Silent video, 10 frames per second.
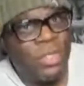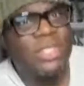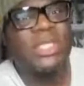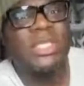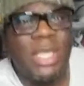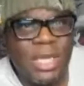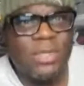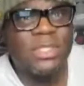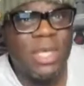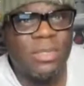
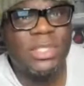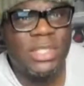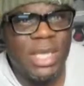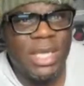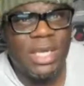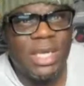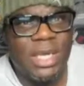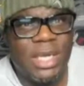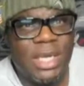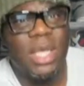sneakers don't sit.
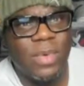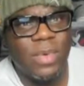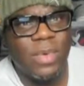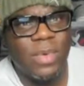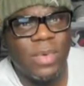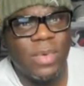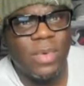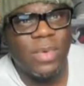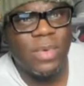Colorways sit.